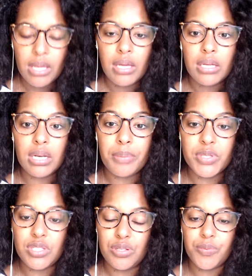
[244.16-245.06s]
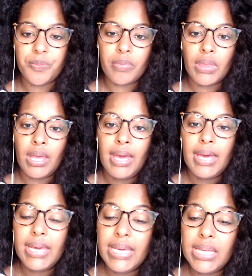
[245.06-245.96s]
Number 2,
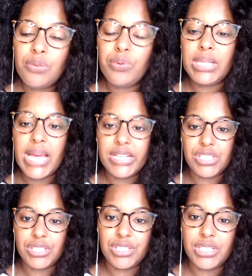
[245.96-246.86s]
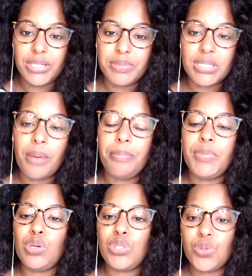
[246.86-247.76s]
in relationships,
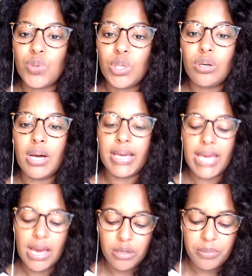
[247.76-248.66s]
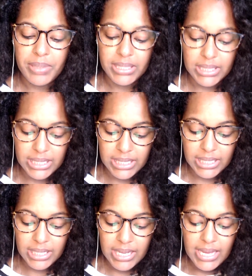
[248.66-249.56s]
mutual
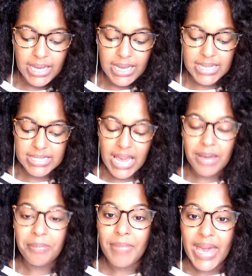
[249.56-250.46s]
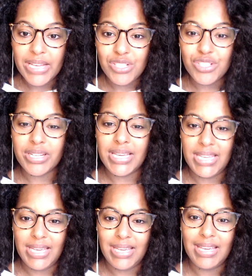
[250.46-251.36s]
accountability is a major
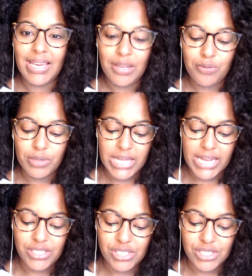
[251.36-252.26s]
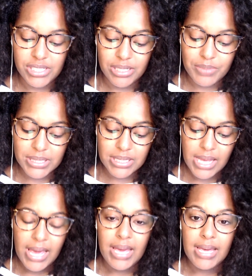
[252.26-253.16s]
key in relationships.
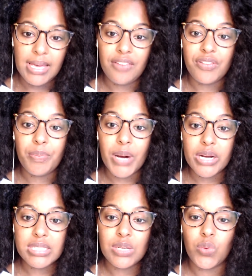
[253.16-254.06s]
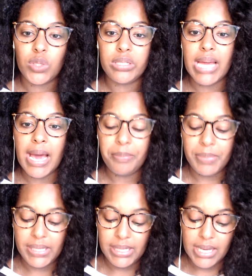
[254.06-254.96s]
If a person will not
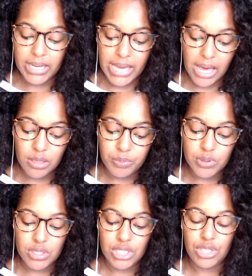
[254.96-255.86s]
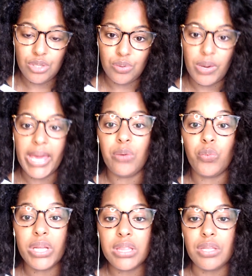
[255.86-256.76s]
be accountable to you and
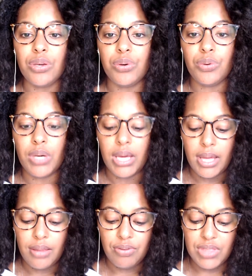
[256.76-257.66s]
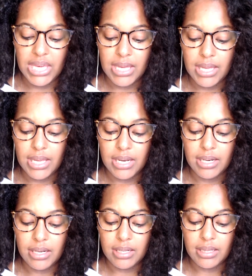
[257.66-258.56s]
with you,
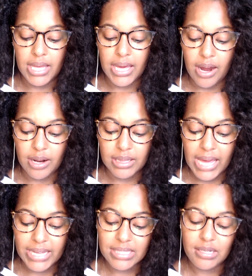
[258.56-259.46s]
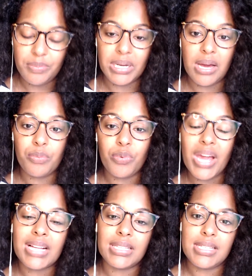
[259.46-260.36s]
then they are likely to become
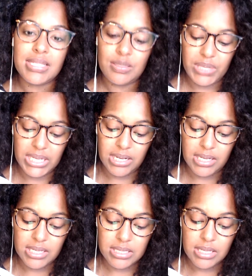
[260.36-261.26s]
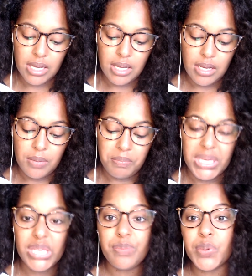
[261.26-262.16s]
reckless, because
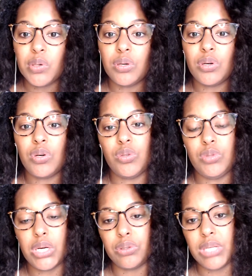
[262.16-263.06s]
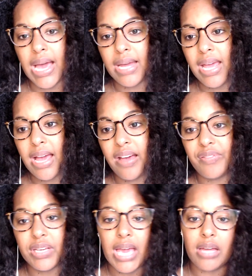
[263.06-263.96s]
people who do not have
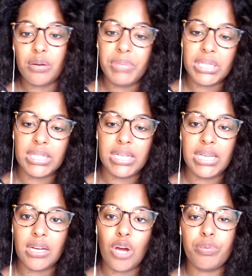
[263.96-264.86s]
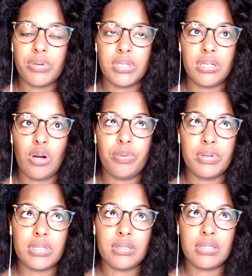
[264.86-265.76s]
accountability, and
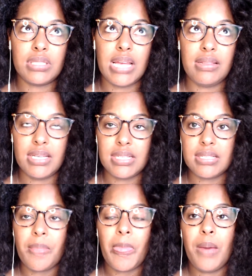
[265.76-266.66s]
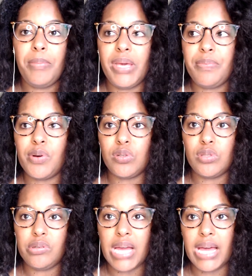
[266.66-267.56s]
Oprah said this, people who
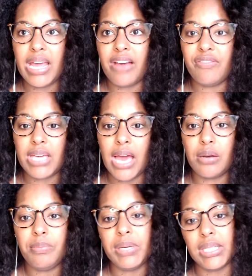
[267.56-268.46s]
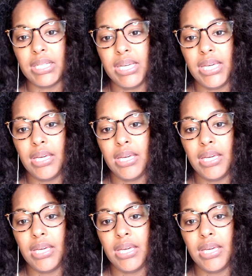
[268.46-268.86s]
do not have accountability,